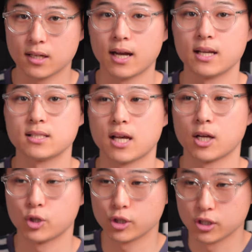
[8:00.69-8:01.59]
eyes
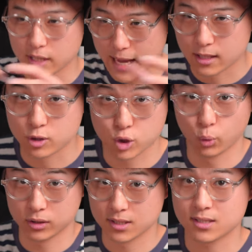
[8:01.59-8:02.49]
are good at
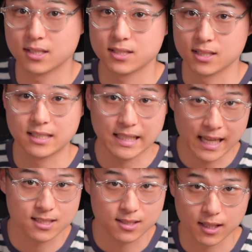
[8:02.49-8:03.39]
short distances and
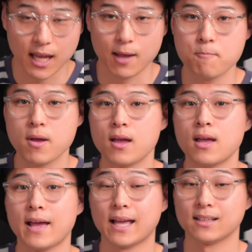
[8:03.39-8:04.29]
hence the name,
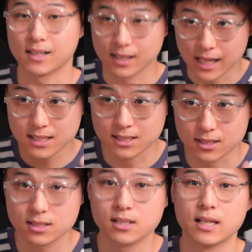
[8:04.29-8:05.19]
and
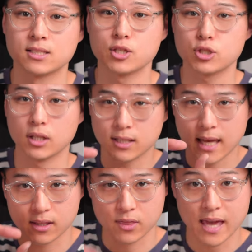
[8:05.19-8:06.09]
glasses essentially
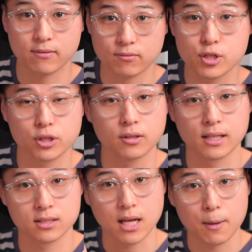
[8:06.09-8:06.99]
take that vision
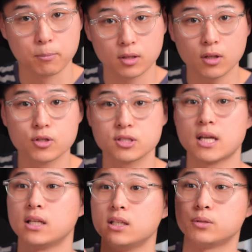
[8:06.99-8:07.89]
that is up close
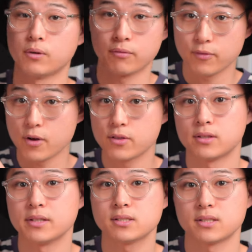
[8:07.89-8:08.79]
into a further
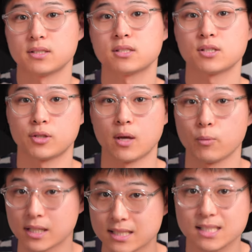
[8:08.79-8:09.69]
distance so that
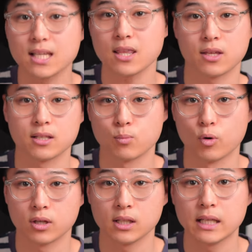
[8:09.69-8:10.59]
we can see things
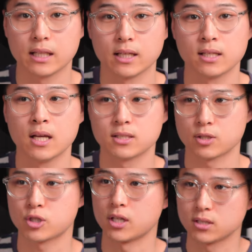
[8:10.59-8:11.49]
more clearly,
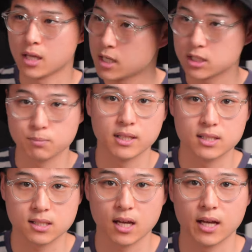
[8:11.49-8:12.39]
such as
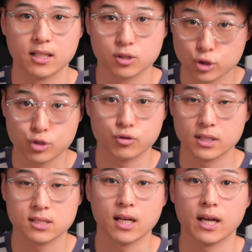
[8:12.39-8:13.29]
speed signs,
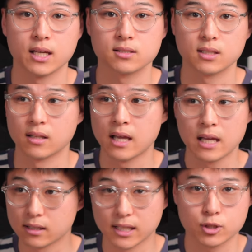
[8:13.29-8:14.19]
street signs, and
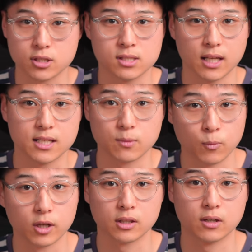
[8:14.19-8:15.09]
lecture slides and
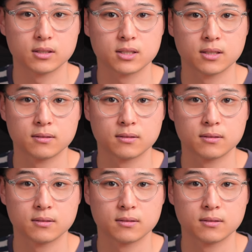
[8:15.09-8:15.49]
whatnot.